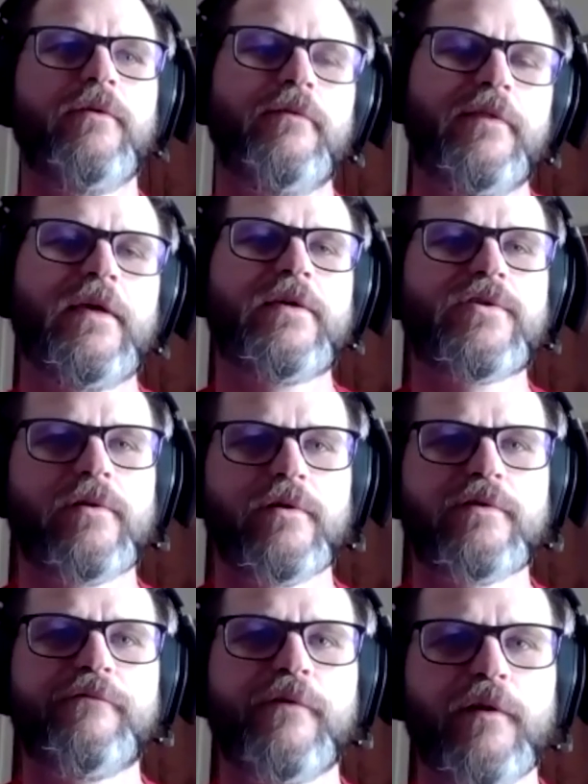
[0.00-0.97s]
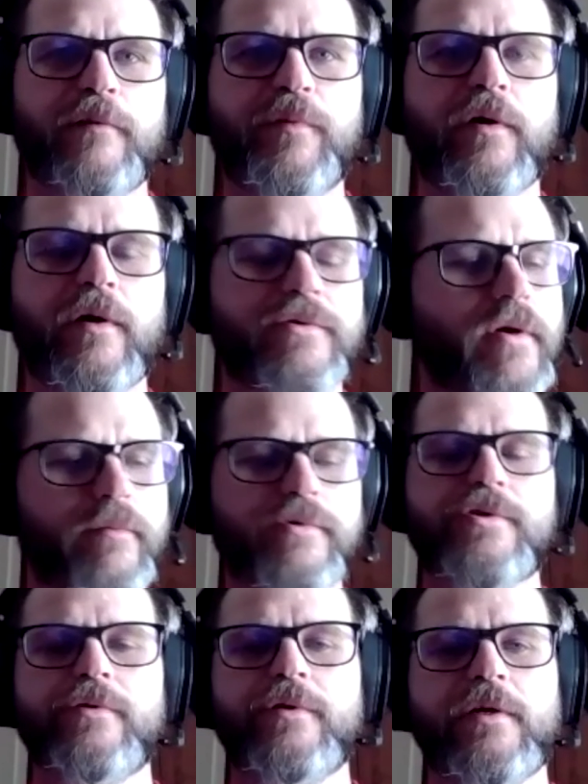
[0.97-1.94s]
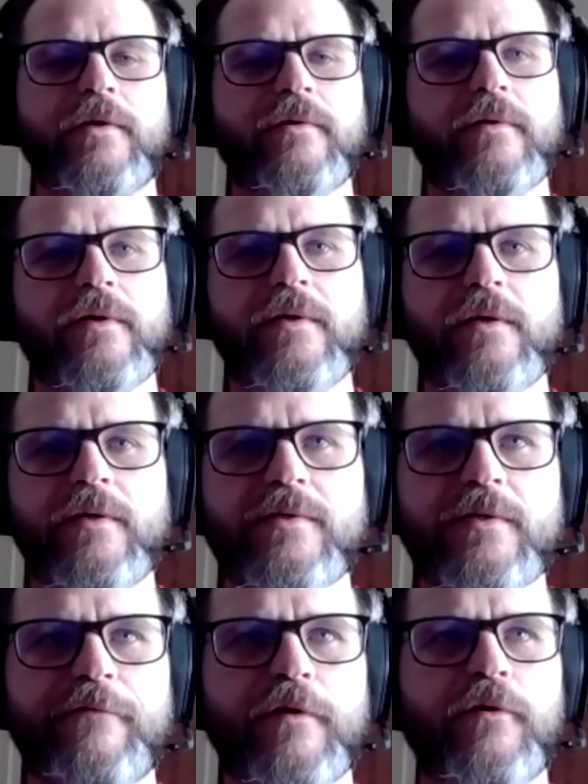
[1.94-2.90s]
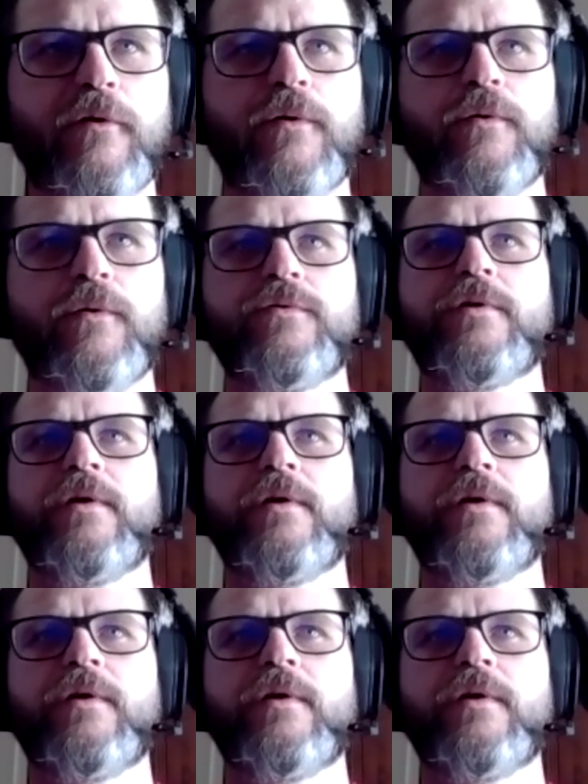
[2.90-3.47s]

things start to fall apart. Troubleshooting is difficult.